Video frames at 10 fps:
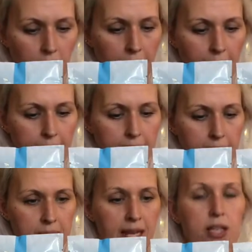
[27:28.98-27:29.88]

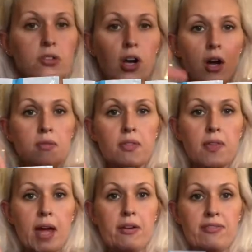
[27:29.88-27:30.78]
and let you know that
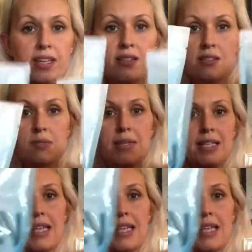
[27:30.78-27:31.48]
there are vegan sweets